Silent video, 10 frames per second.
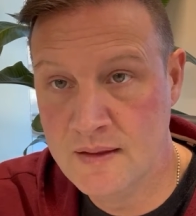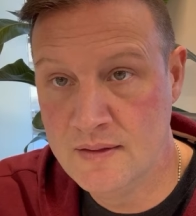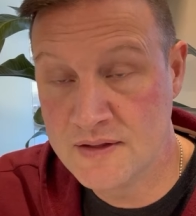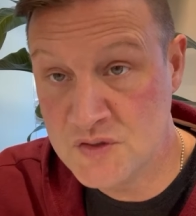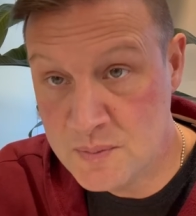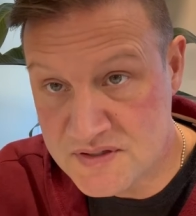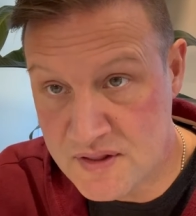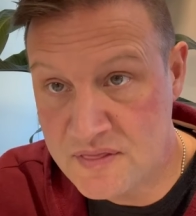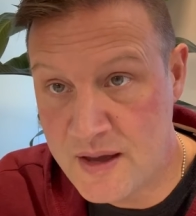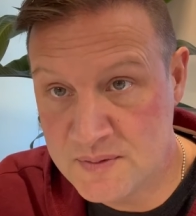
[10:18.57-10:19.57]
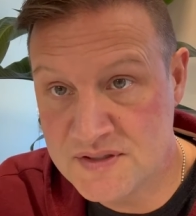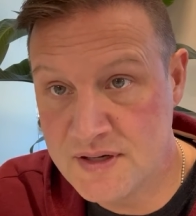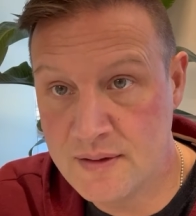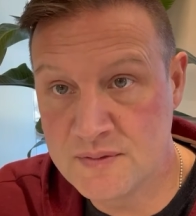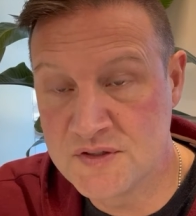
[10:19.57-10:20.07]
That's almost
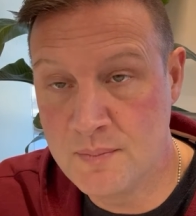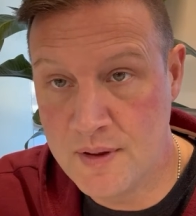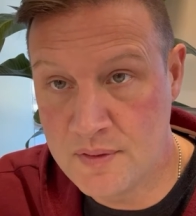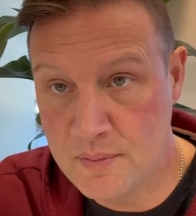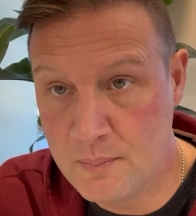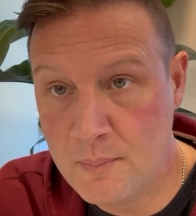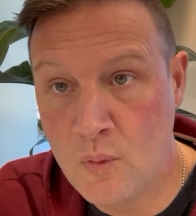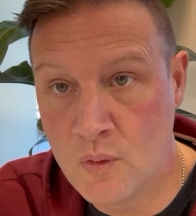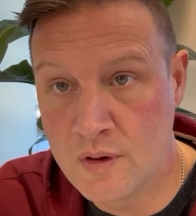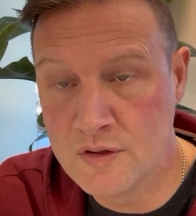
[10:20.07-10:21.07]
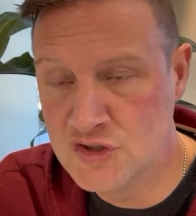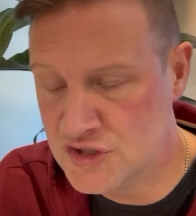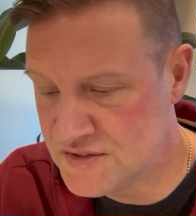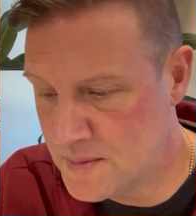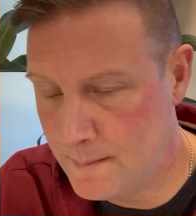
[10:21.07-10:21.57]
$1,000 a month more
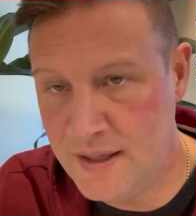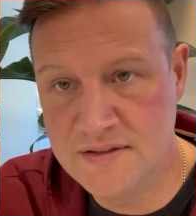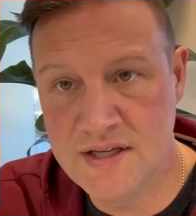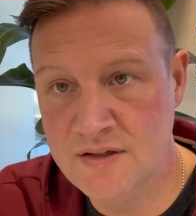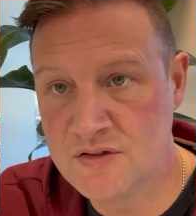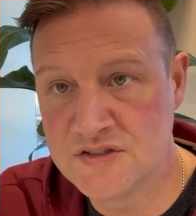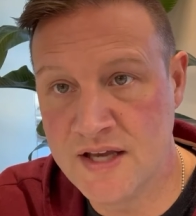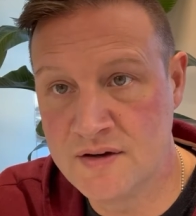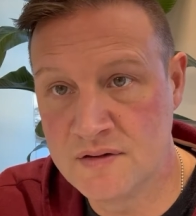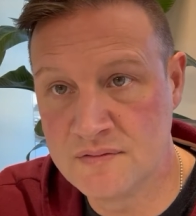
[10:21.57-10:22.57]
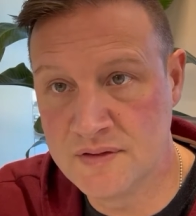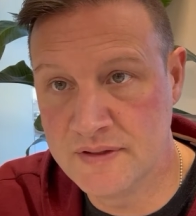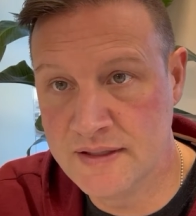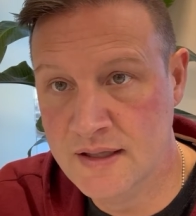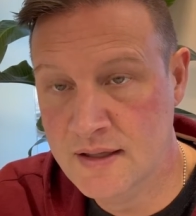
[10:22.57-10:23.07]
just to maintain your standard of
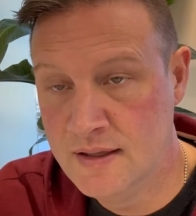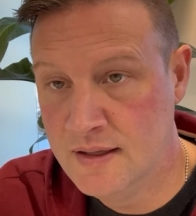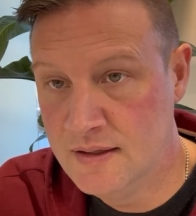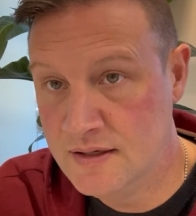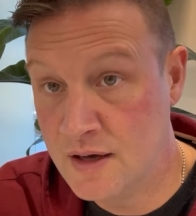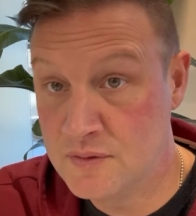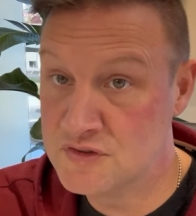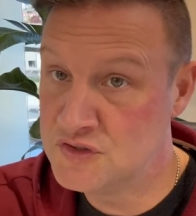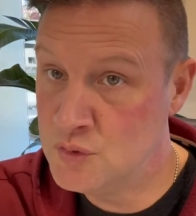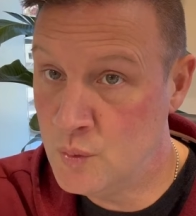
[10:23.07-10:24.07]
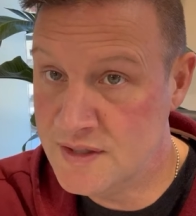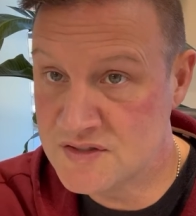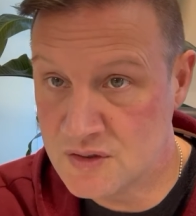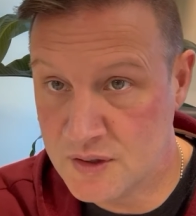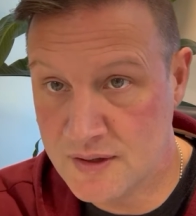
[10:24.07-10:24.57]
living. Now, there's two ways
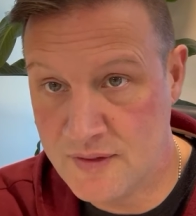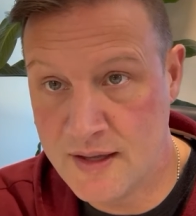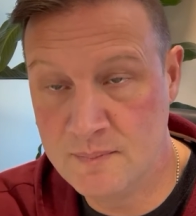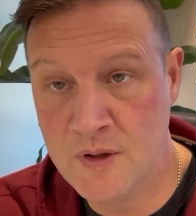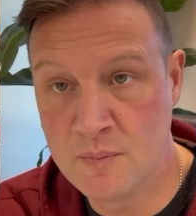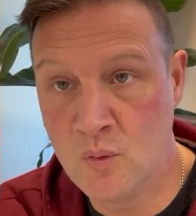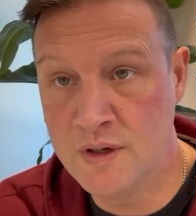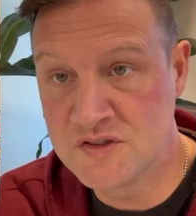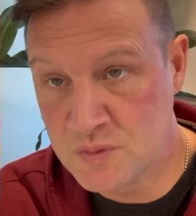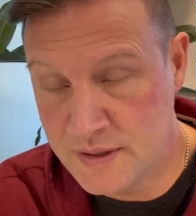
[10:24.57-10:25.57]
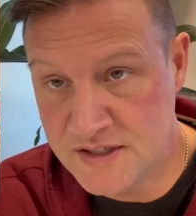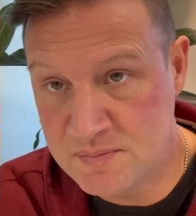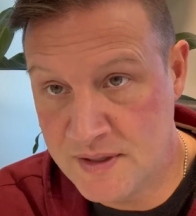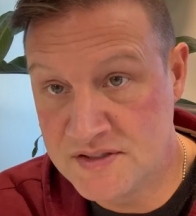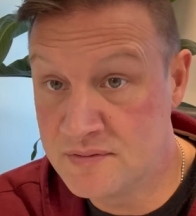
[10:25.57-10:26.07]
to look at that. Number one, it's really
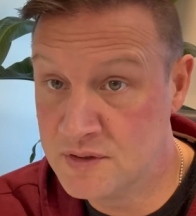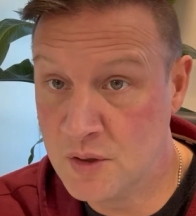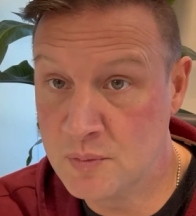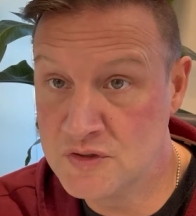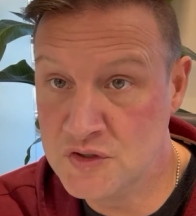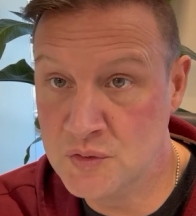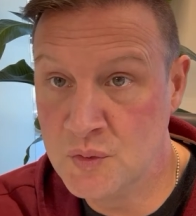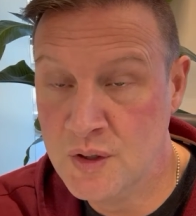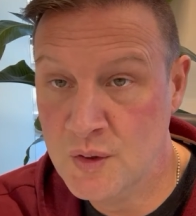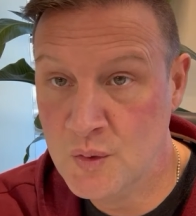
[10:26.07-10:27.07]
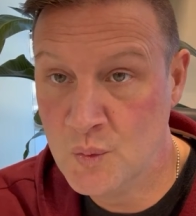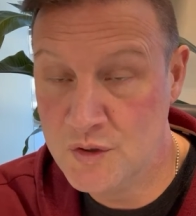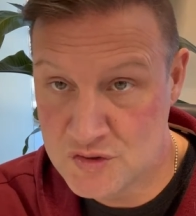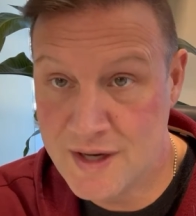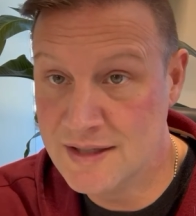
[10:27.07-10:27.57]
expensive, and number two, we
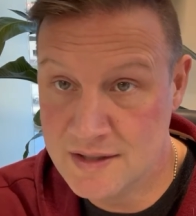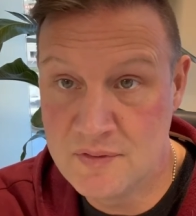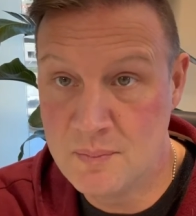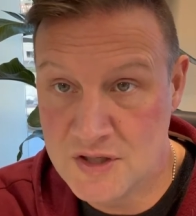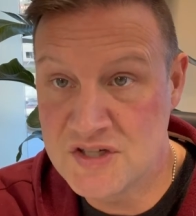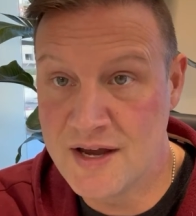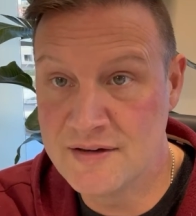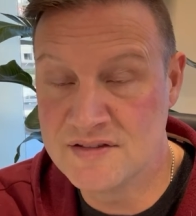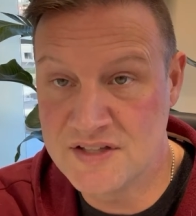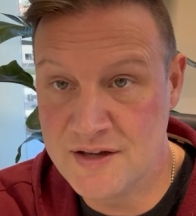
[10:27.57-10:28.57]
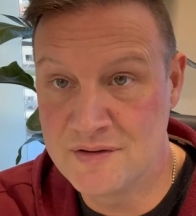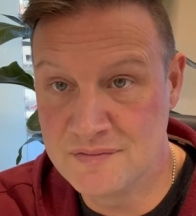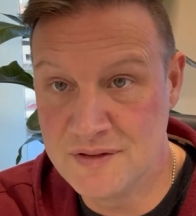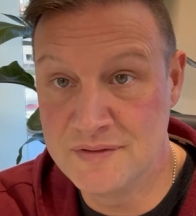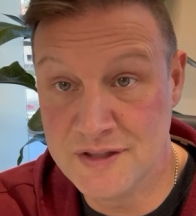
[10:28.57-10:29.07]
try to live a much higher standard of
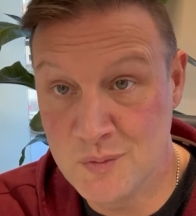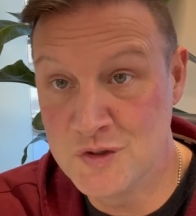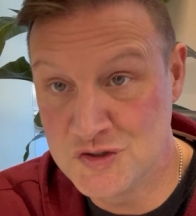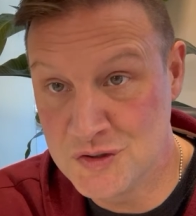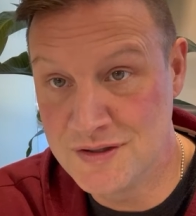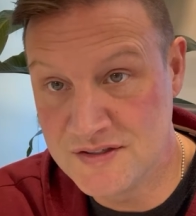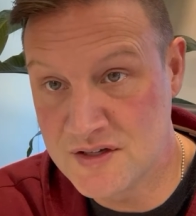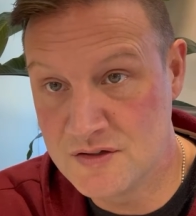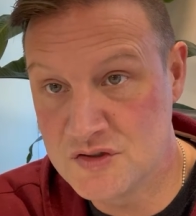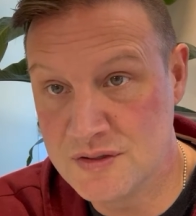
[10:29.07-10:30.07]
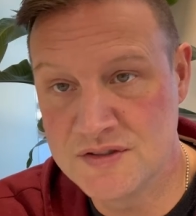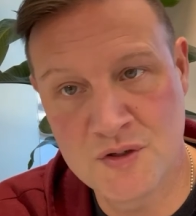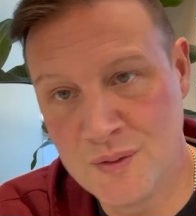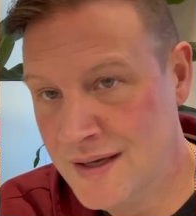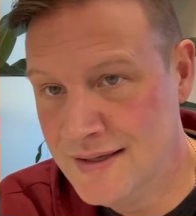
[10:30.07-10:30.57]
living than we should in this country.
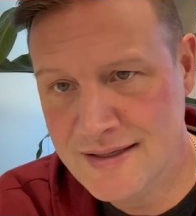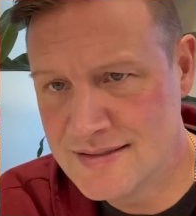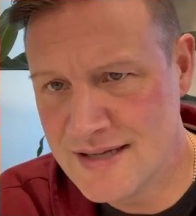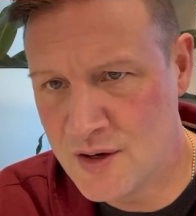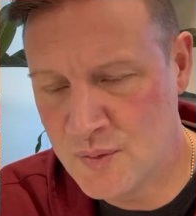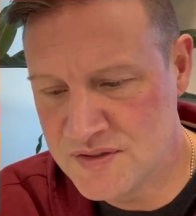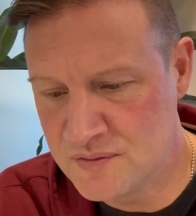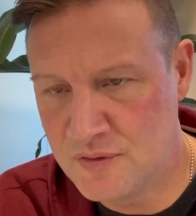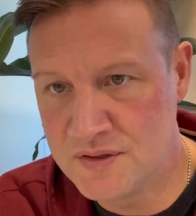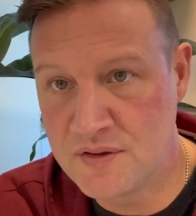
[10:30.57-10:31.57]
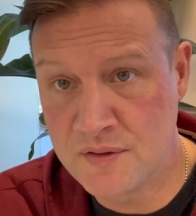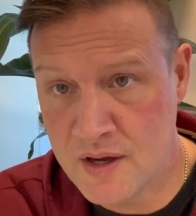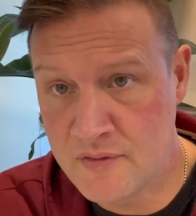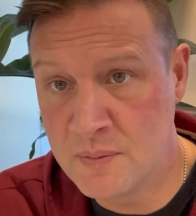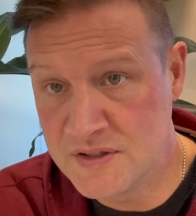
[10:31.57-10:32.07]
So it's not always the fault of the
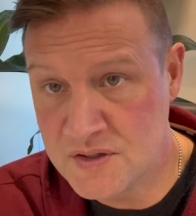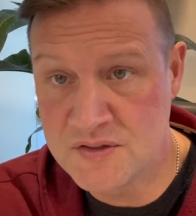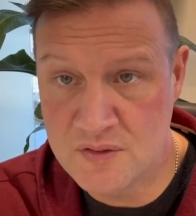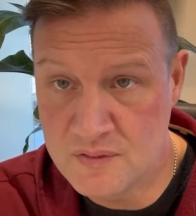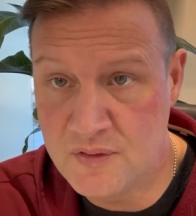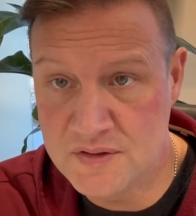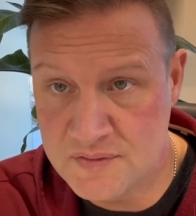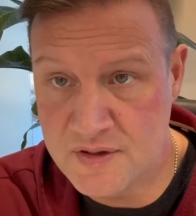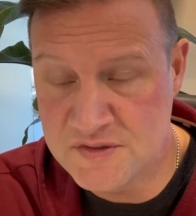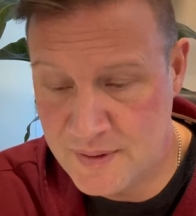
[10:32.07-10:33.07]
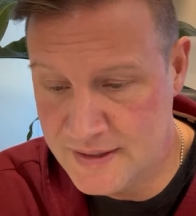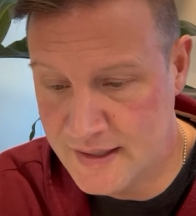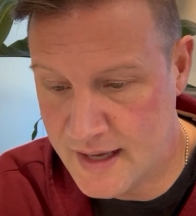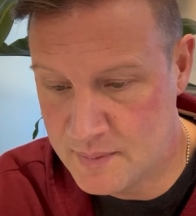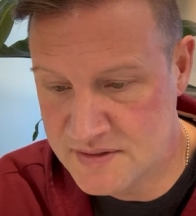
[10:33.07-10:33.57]
government, it's also the fault of our spending
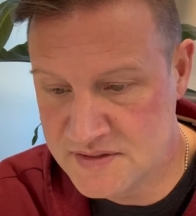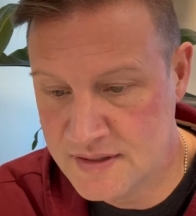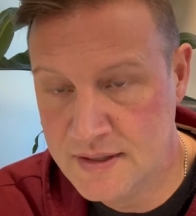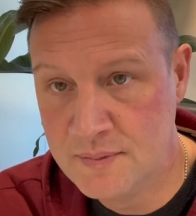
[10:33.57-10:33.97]
habits.